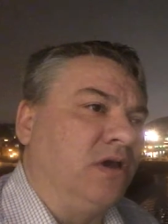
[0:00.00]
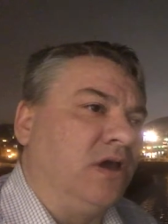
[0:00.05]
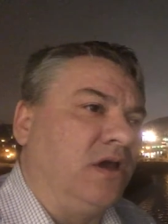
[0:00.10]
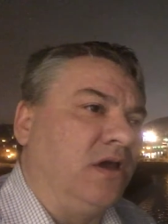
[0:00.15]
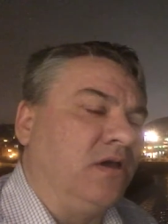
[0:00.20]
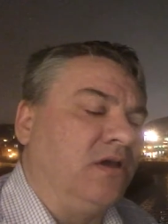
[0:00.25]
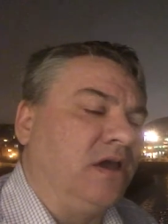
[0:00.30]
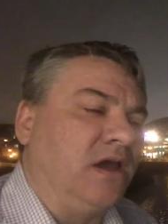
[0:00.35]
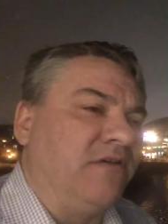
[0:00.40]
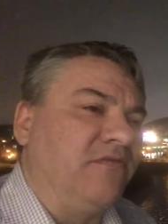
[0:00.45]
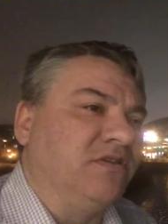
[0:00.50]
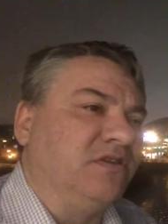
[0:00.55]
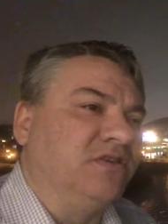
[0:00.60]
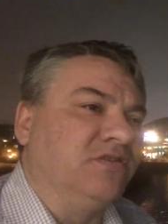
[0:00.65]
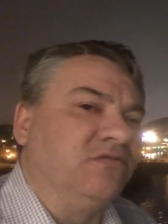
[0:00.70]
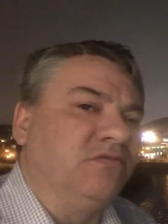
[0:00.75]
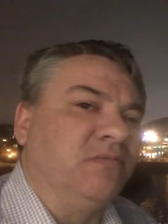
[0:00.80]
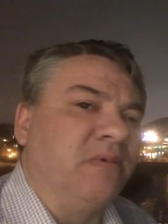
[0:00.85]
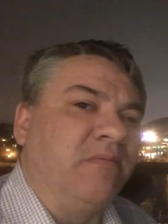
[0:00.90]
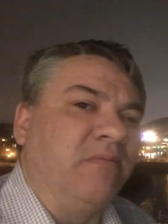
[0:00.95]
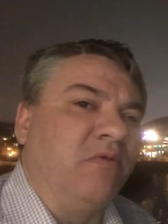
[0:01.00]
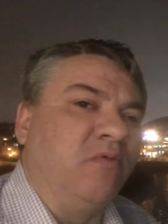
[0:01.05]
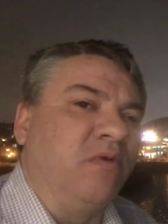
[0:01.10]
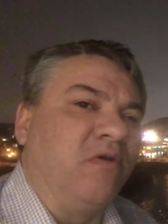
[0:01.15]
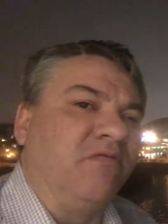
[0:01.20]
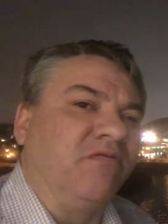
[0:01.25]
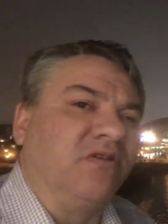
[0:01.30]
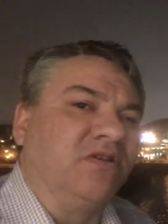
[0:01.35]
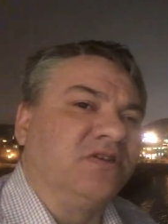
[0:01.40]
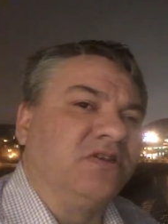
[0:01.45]
uh, having to remember
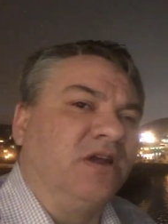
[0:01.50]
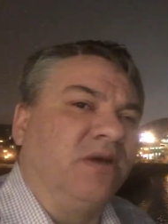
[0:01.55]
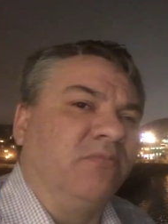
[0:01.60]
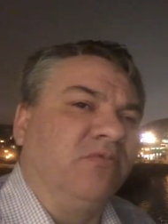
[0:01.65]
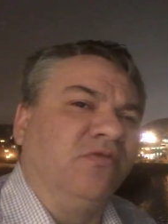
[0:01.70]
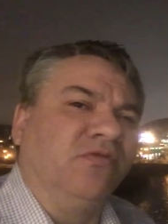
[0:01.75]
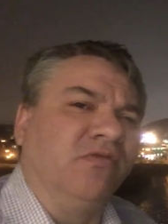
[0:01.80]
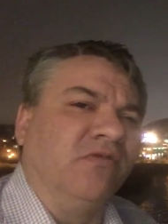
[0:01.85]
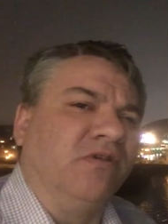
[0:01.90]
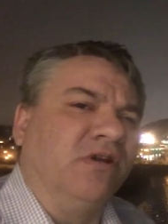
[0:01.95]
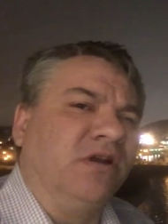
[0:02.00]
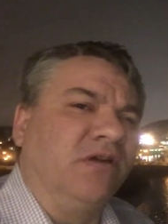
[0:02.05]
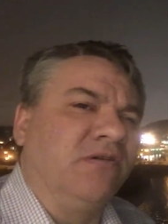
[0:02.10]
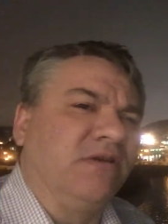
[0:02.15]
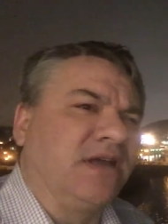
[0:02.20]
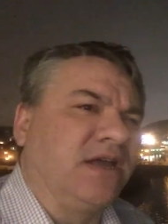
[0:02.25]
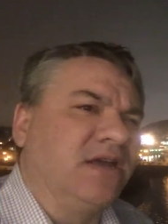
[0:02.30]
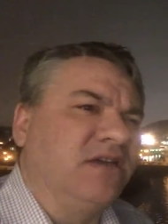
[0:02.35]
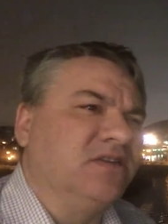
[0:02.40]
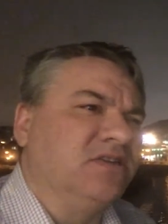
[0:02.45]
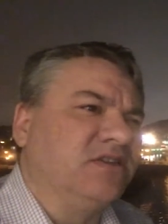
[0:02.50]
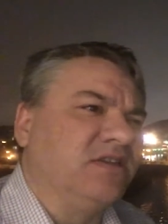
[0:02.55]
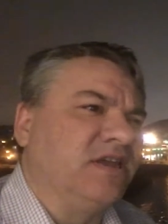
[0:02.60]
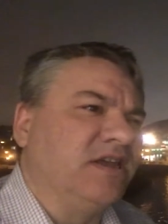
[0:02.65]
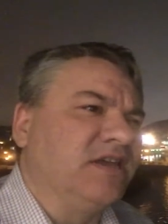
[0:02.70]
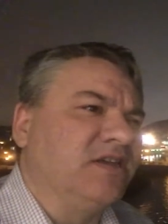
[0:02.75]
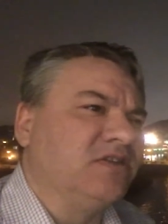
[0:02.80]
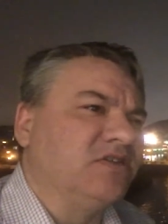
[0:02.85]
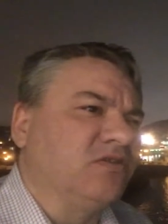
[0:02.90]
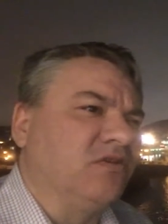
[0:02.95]
whether it's an upper or a lowercase
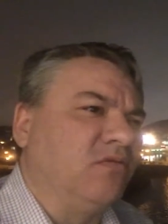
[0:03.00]
this,